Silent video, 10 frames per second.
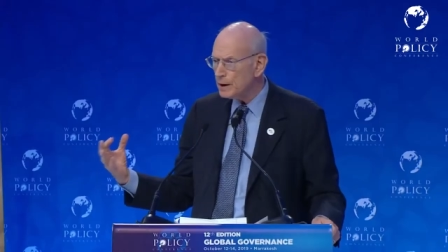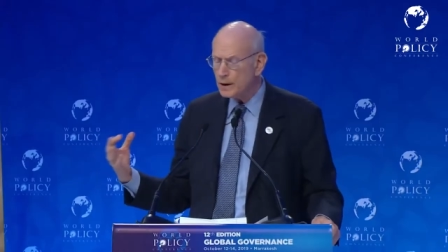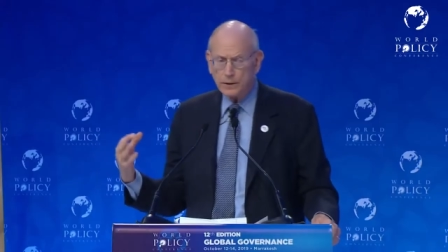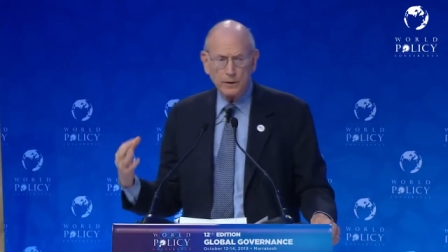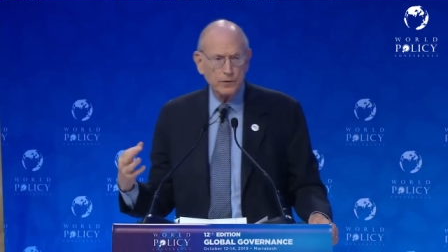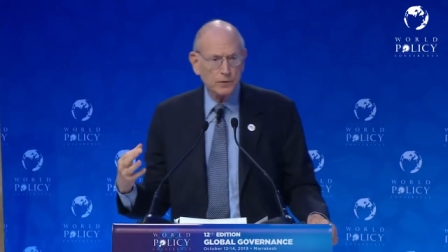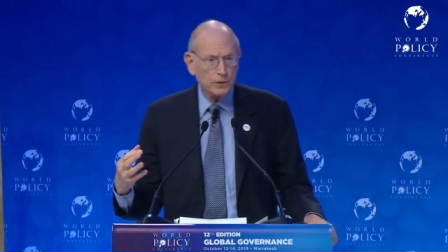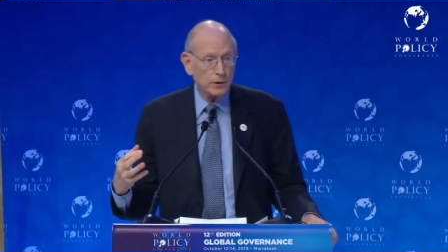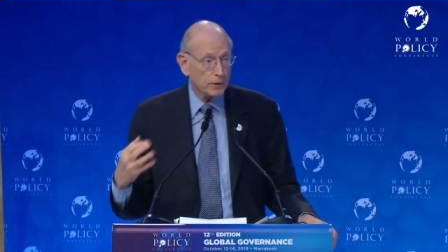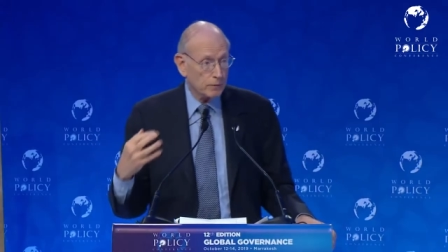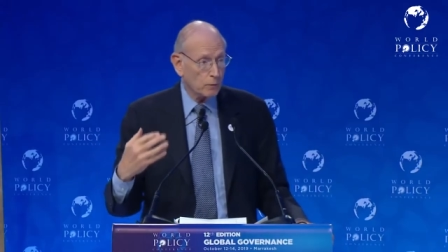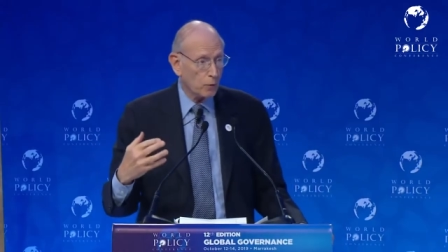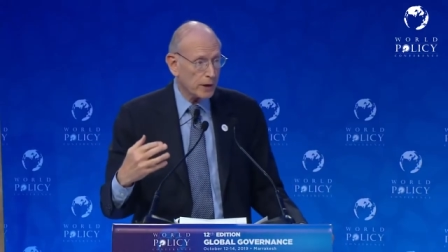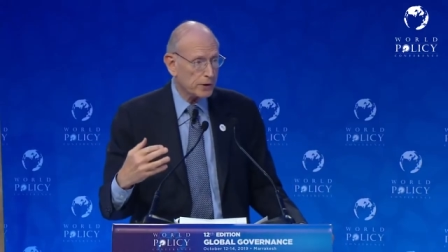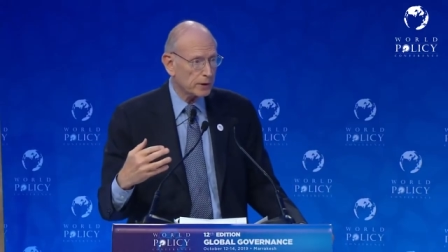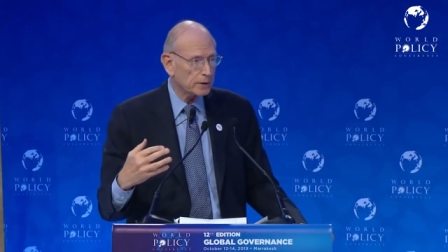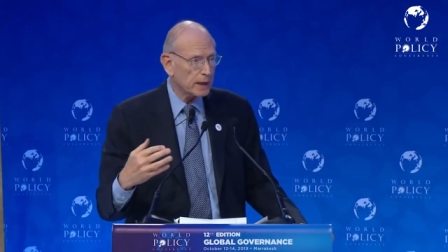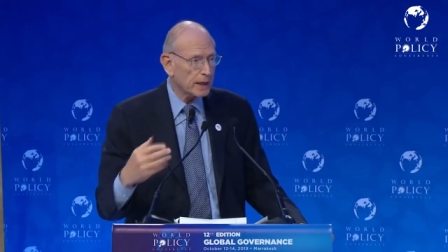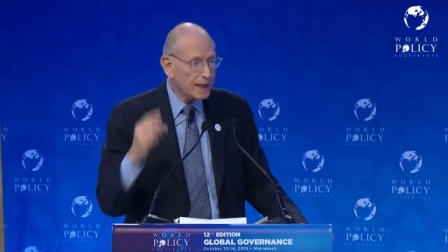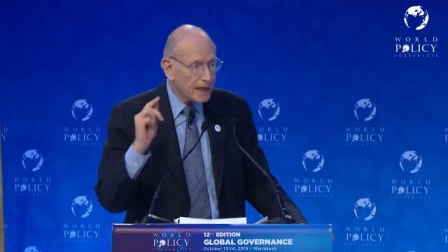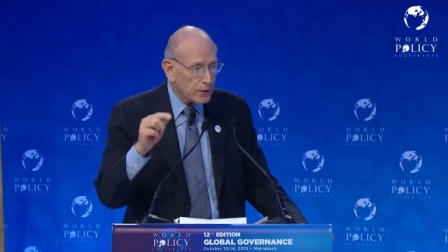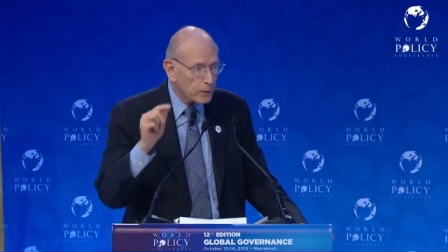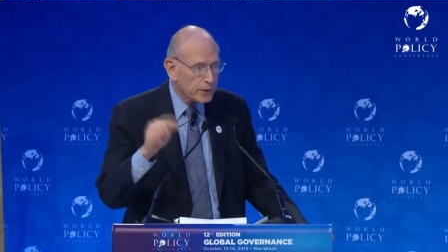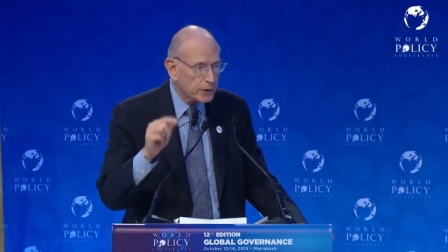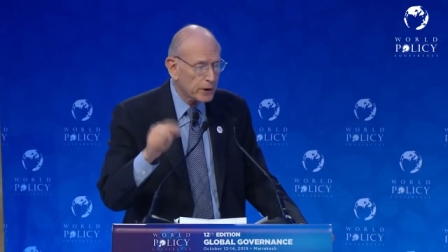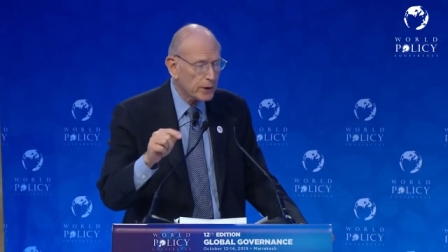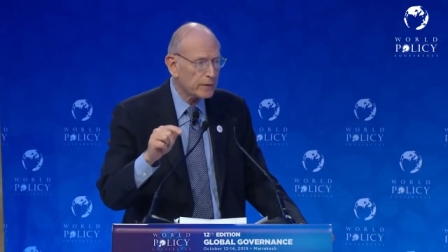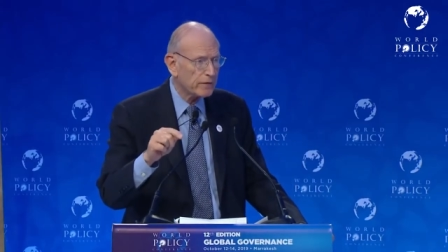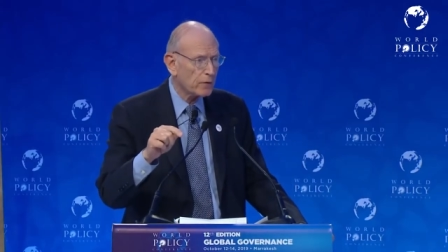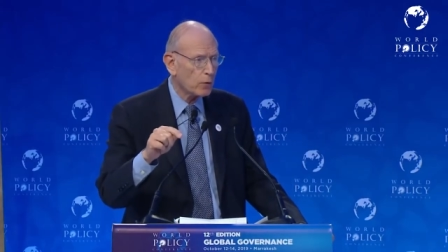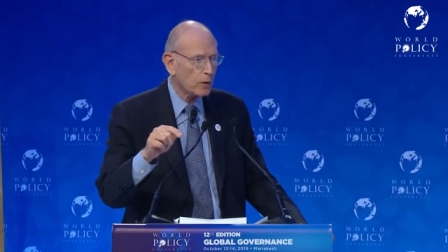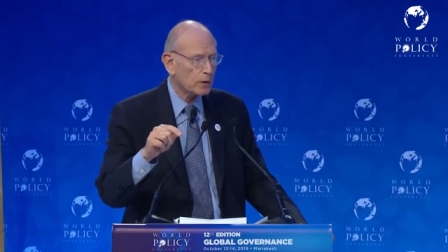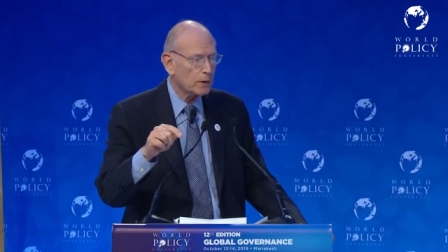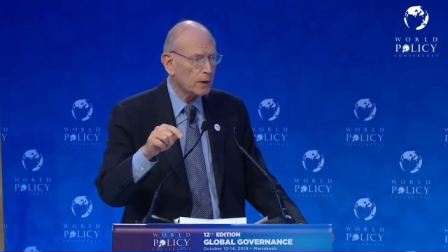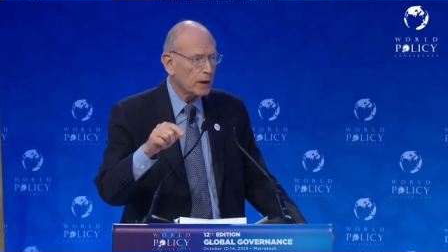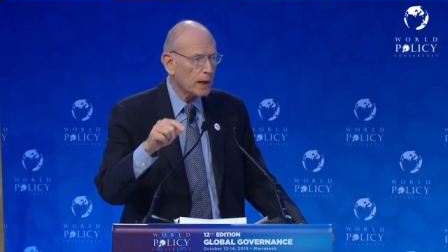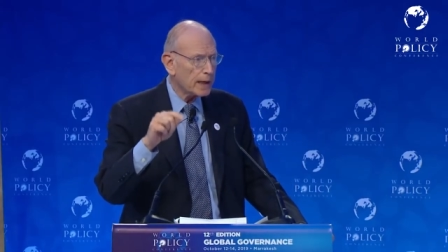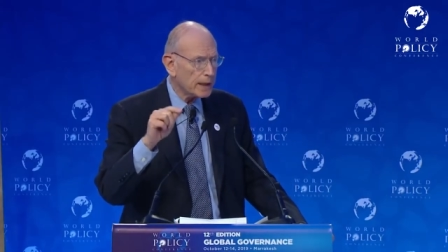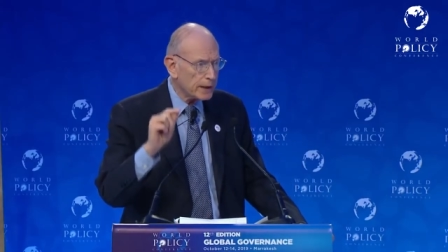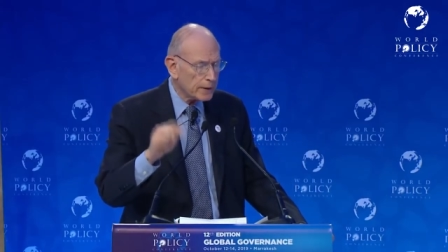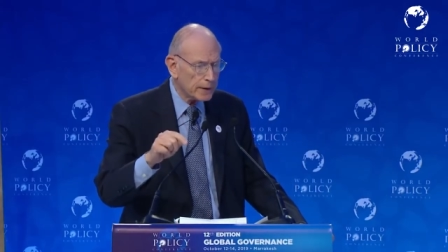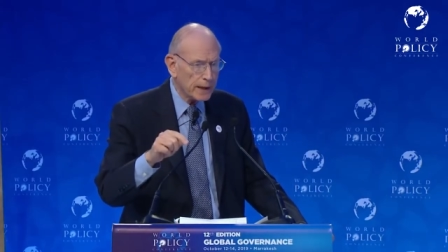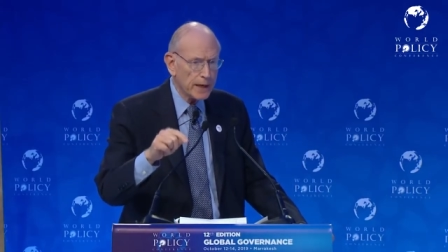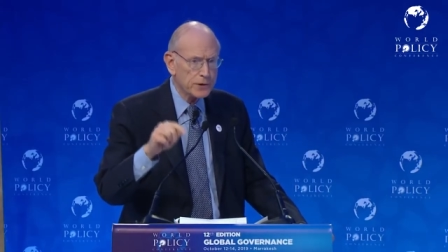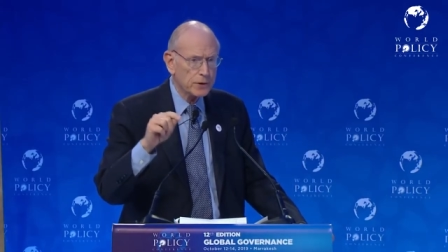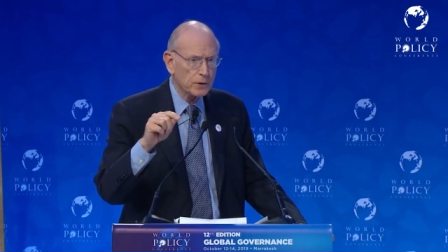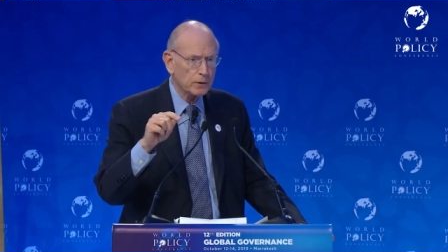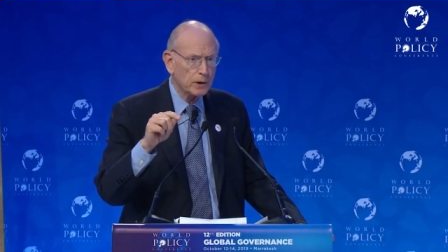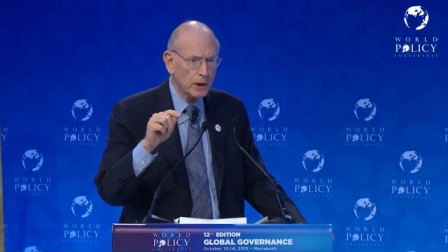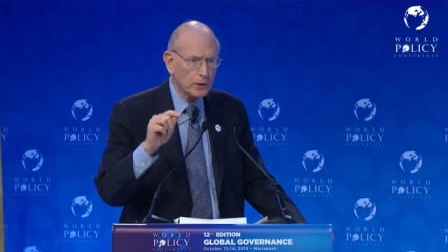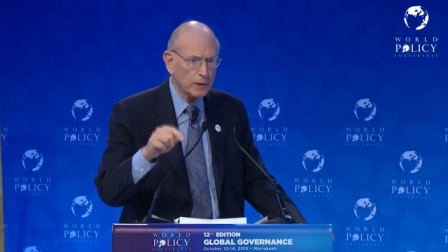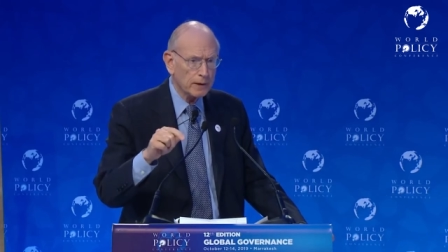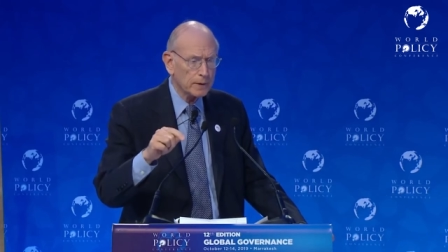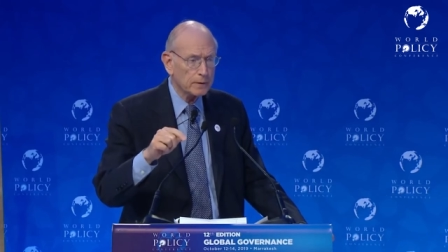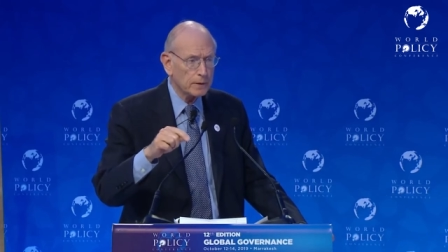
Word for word: to, the, to the Russia in return for an international agreement,